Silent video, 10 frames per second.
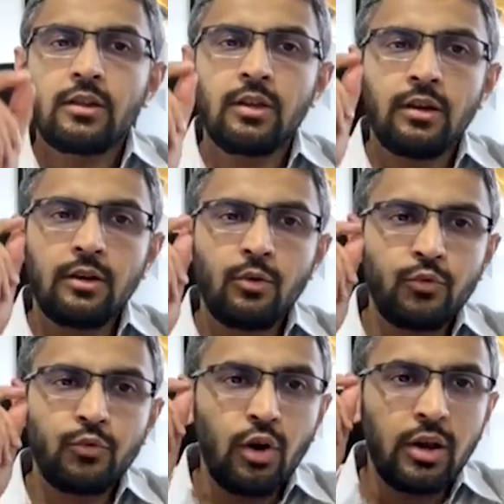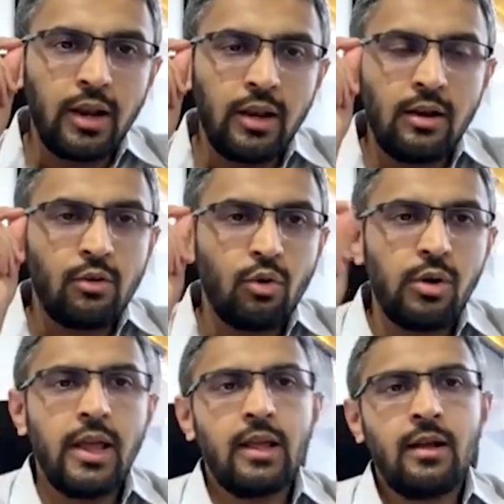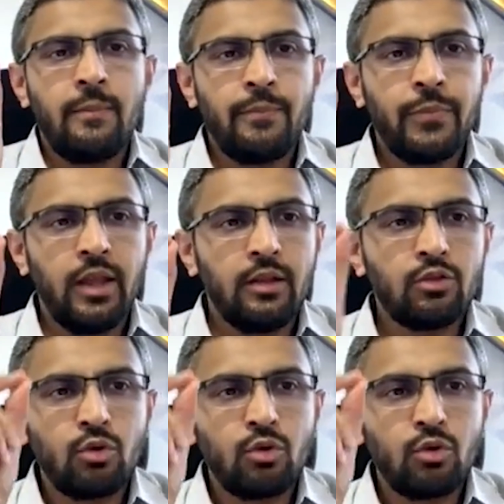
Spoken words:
the foreign holding company,